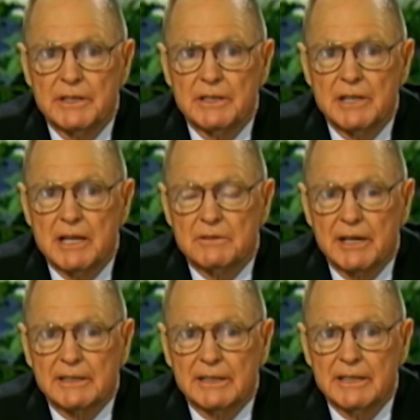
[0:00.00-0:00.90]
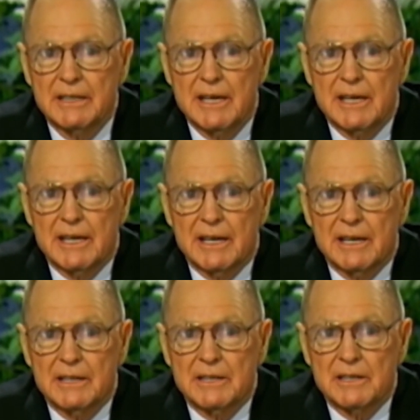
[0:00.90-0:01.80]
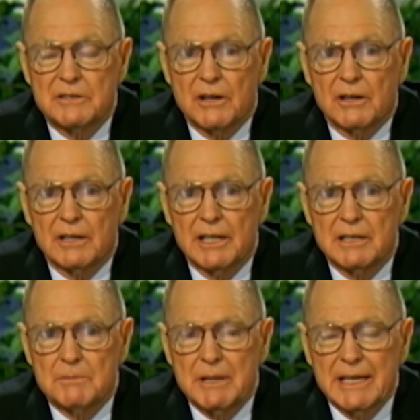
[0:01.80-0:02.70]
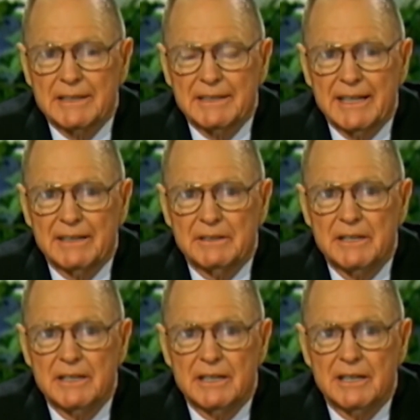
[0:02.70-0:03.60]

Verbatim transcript: and and directly uh, they start letting a man down